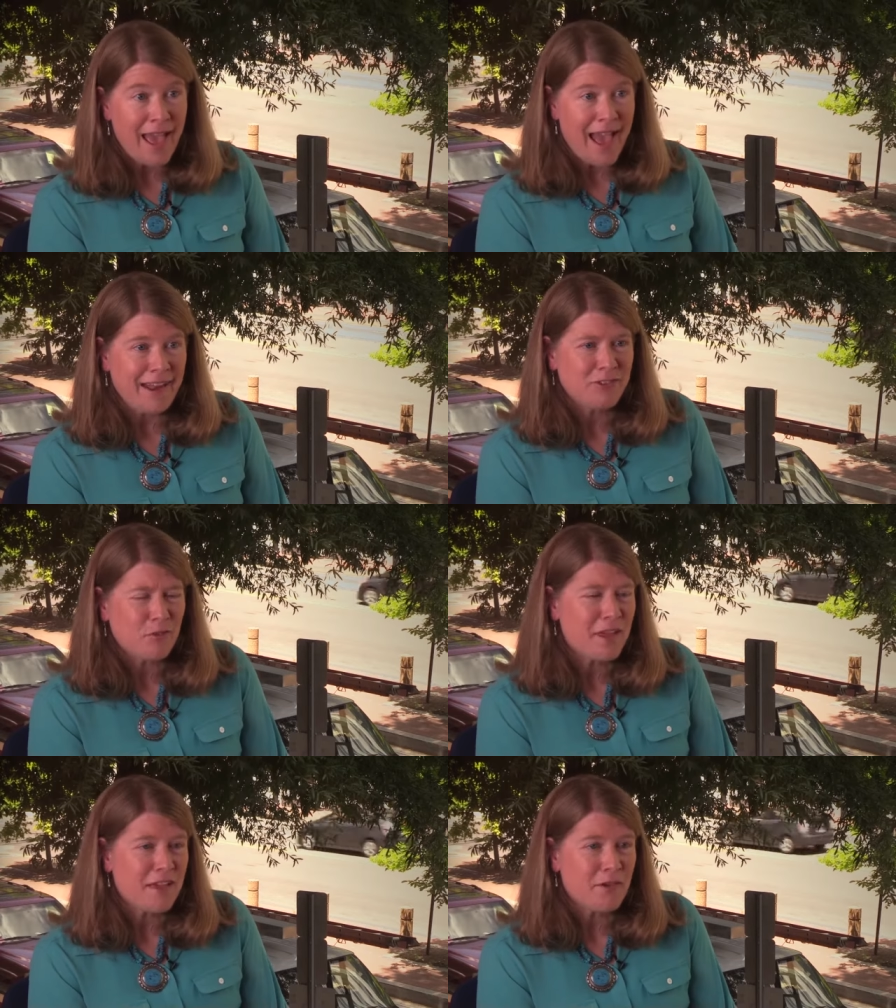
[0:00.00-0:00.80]
And so
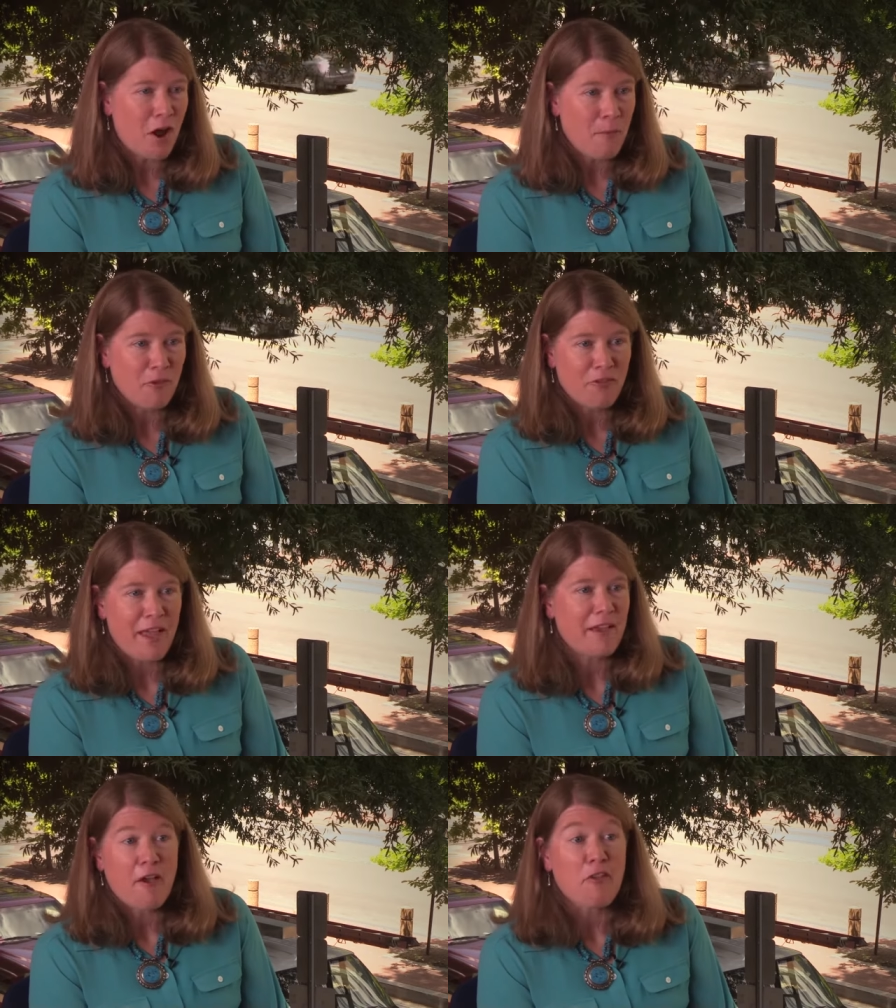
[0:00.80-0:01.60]
think of it almost
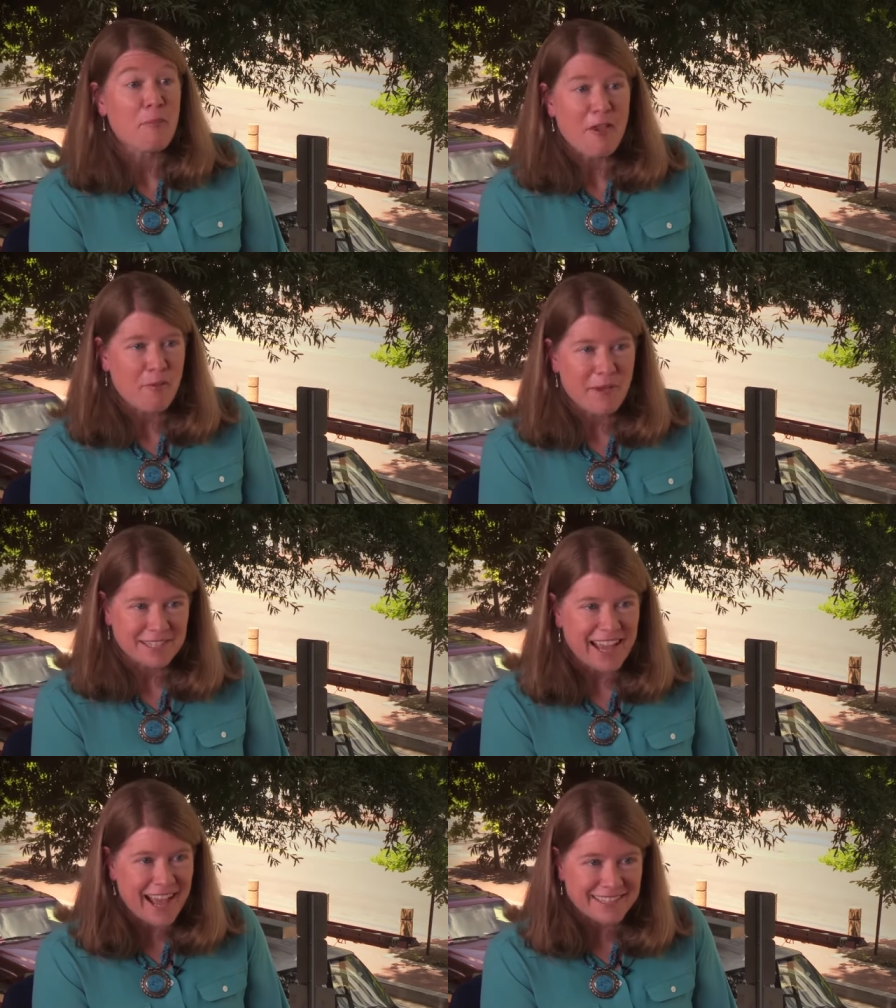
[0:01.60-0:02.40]
like a, a
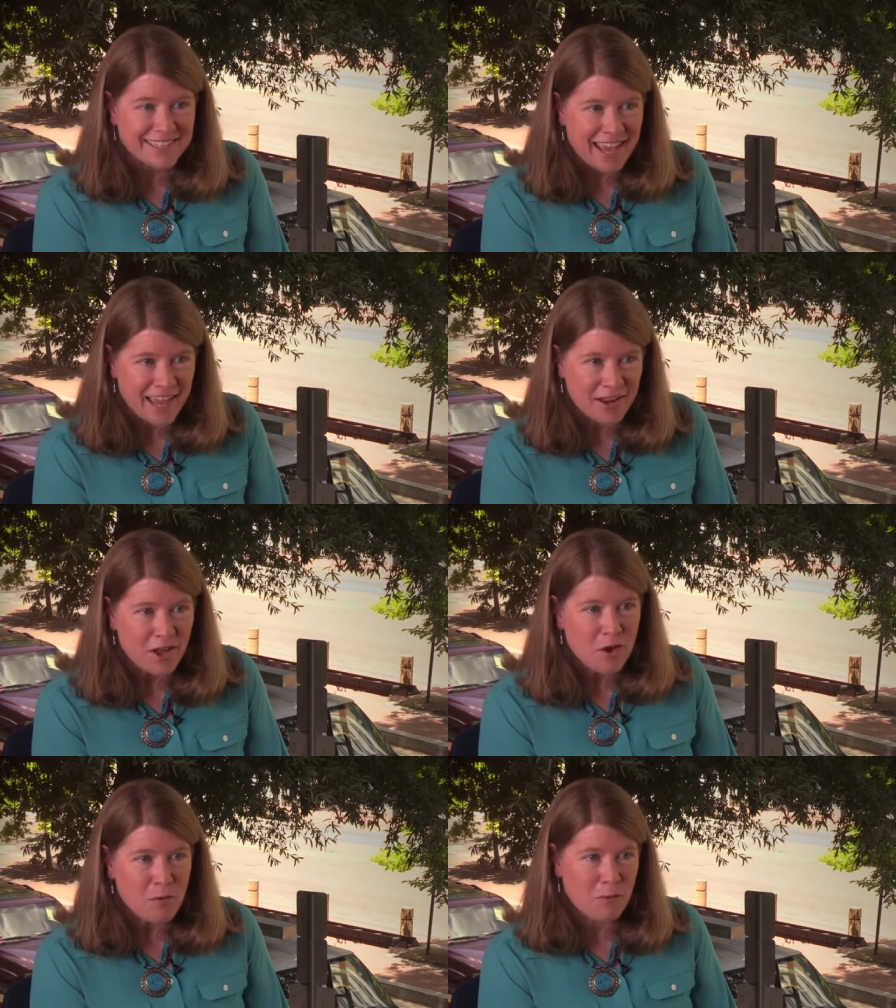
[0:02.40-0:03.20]
space-based CAT scan,
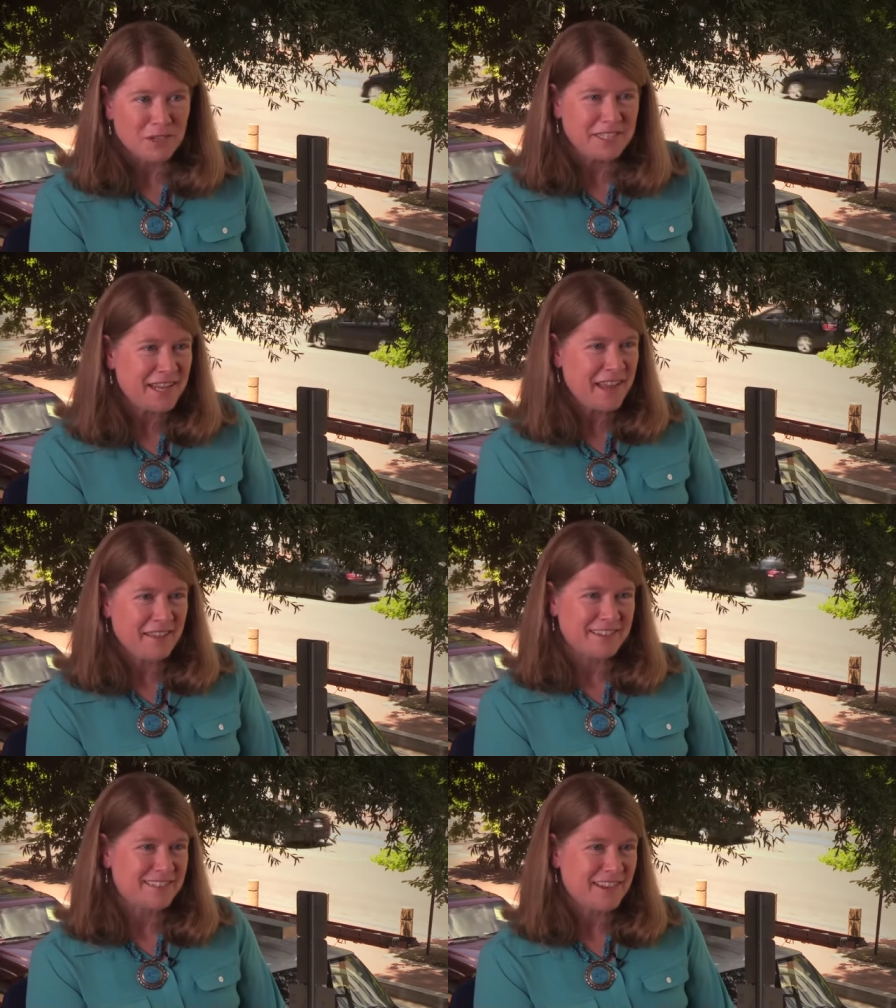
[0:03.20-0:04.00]
where we're seeing
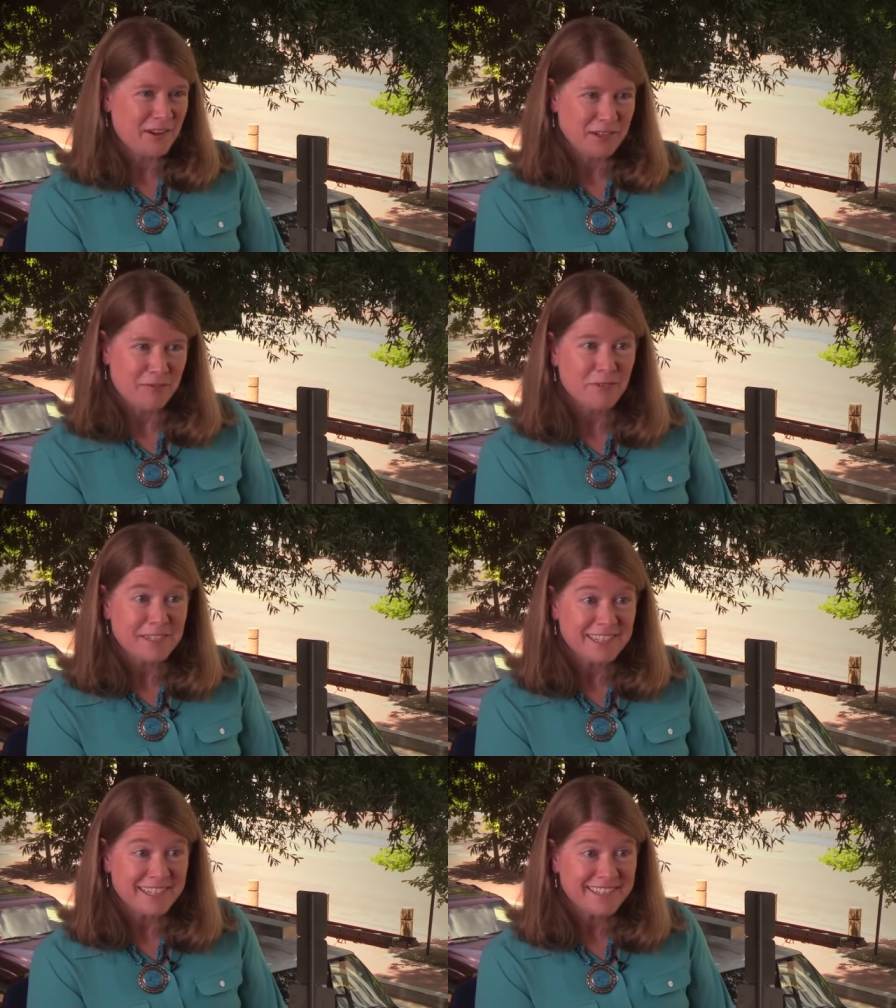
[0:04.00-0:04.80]
these subtle
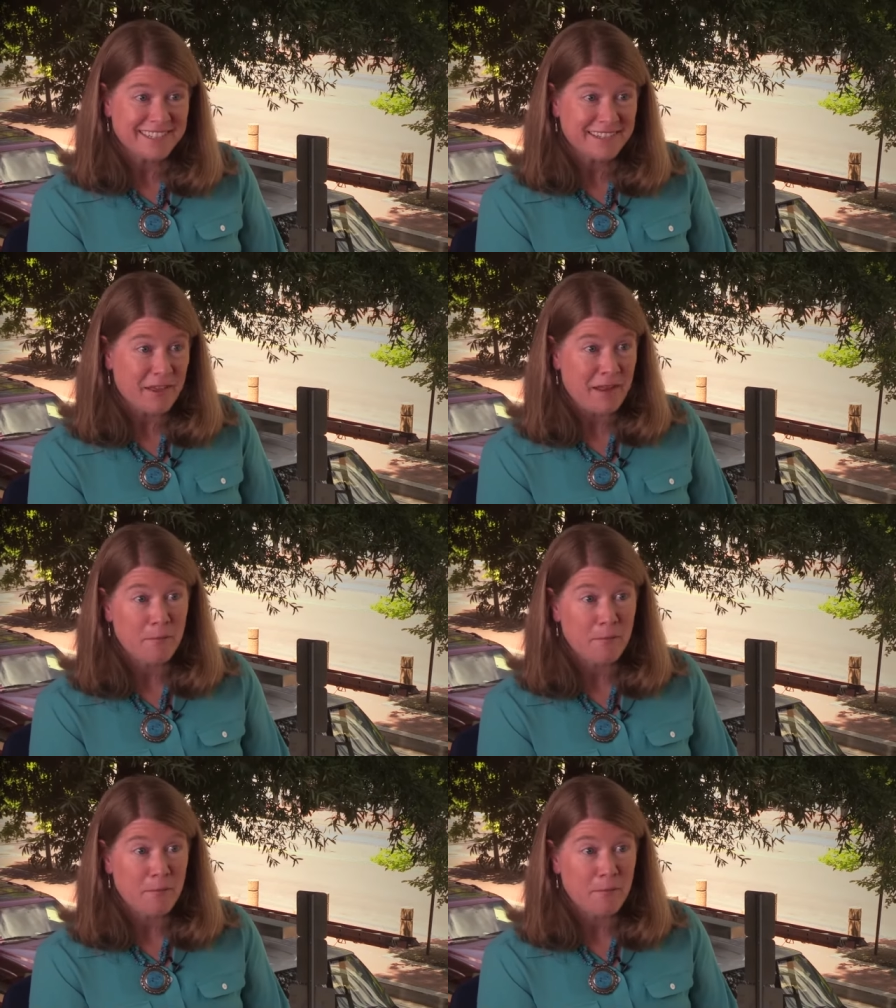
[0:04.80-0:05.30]
differences in